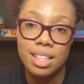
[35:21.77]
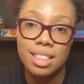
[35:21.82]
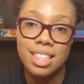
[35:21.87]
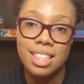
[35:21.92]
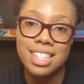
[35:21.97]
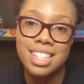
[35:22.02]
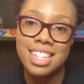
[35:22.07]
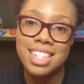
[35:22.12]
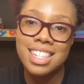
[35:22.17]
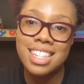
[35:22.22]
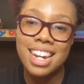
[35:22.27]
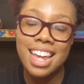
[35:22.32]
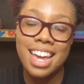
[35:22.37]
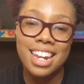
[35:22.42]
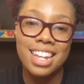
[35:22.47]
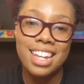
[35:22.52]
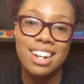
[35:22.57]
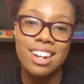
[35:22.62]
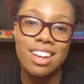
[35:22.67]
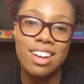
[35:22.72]
This is
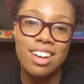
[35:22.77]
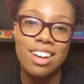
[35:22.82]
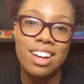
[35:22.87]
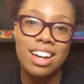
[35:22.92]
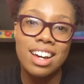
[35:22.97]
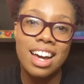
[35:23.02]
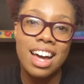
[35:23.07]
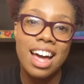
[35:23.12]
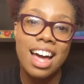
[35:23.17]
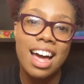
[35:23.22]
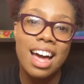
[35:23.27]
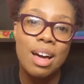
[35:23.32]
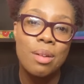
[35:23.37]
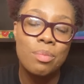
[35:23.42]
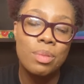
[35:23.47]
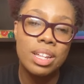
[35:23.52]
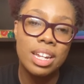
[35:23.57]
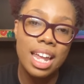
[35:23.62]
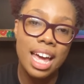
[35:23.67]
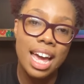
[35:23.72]
Lady Long. I'm
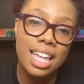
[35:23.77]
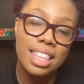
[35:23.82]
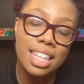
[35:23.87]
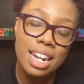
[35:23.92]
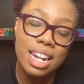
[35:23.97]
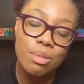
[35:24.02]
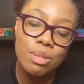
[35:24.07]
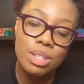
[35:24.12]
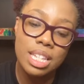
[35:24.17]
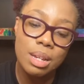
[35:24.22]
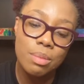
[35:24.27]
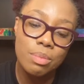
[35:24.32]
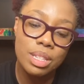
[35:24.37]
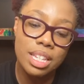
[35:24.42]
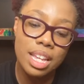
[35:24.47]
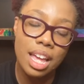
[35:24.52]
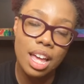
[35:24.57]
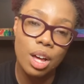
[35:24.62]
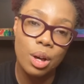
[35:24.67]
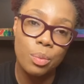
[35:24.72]
glad that I was able to
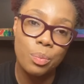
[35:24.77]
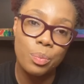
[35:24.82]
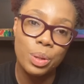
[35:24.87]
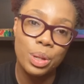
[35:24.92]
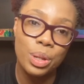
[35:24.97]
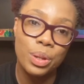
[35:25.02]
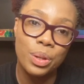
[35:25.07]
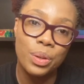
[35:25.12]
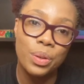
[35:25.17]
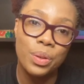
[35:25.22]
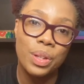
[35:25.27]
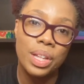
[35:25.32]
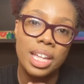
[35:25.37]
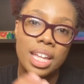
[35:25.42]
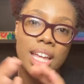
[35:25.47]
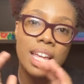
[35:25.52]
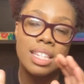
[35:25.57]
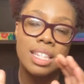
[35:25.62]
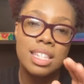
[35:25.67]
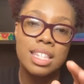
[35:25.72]
help you.
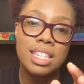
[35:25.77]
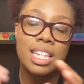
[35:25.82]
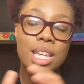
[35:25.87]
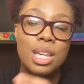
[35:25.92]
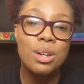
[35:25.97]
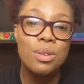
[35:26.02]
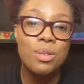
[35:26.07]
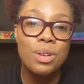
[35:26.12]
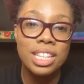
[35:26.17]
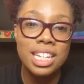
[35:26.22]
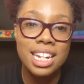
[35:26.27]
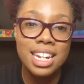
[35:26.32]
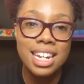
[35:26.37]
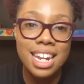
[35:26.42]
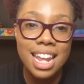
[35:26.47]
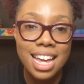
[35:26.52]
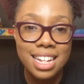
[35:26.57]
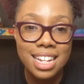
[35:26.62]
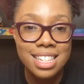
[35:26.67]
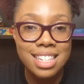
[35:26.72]
See you on the
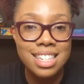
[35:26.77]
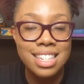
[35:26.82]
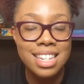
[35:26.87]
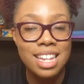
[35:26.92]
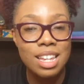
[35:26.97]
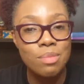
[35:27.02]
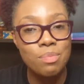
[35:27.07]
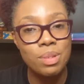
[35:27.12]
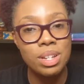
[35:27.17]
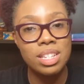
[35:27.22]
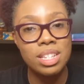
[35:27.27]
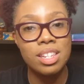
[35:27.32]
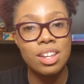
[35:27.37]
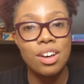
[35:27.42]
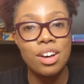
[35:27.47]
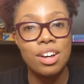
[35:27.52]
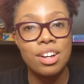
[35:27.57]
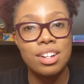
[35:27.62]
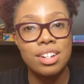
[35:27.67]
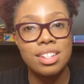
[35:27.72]
next Tidbit
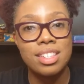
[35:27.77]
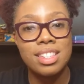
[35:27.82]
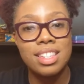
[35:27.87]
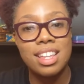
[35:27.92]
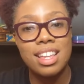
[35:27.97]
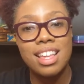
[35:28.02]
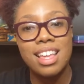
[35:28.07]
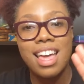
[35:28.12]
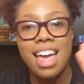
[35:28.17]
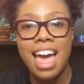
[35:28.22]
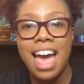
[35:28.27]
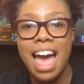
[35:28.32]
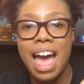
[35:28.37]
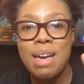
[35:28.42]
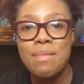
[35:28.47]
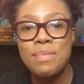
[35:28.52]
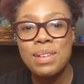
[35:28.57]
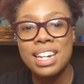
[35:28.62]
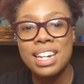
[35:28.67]
Talks. Happy